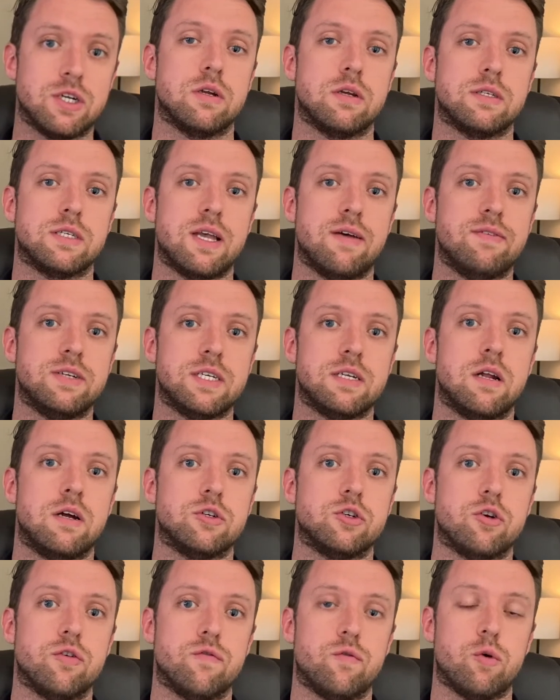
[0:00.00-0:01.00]

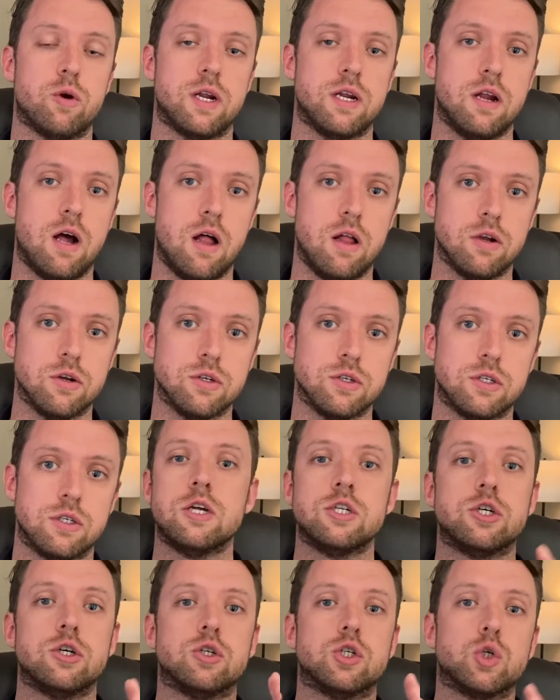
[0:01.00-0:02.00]
$1,740
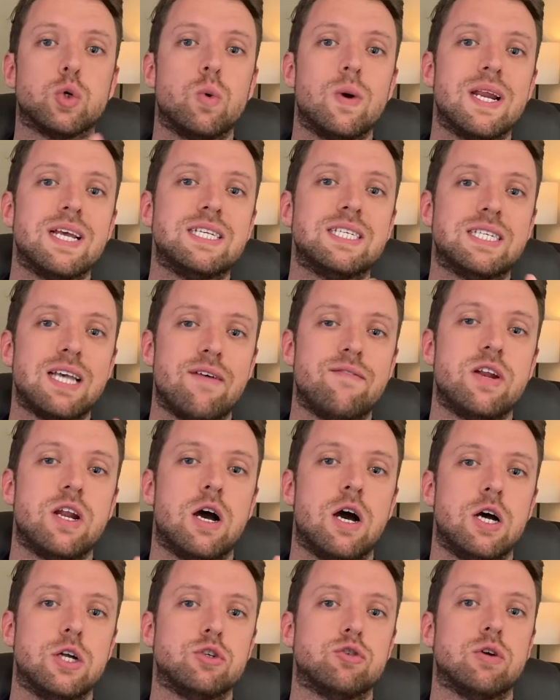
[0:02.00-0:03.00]
to
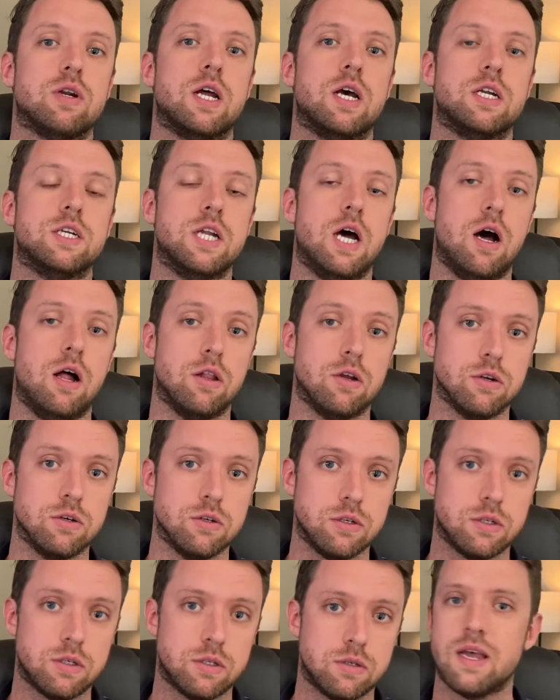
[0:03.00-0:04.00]

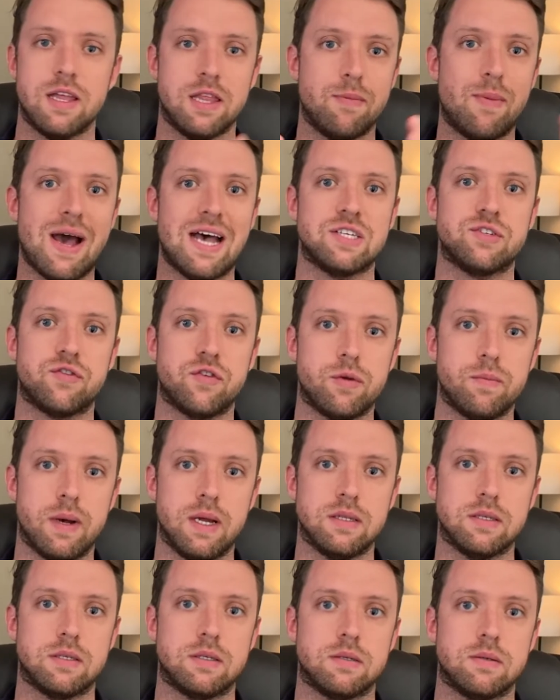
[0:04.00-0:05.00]
$2,700 in the past few
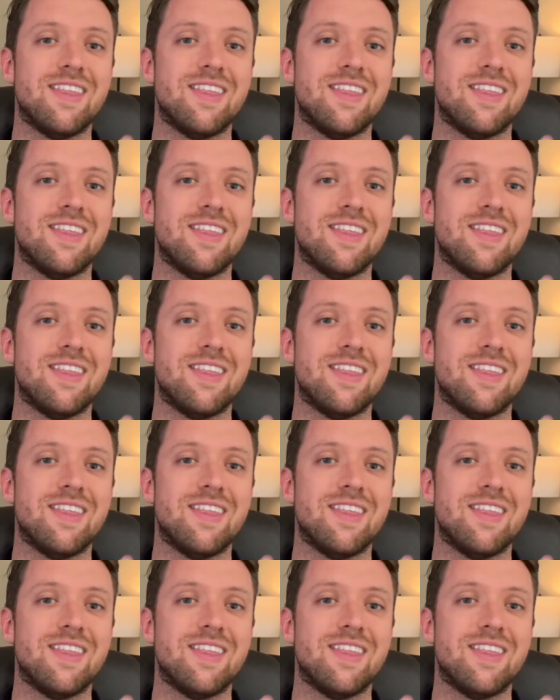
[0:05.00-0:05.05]
months.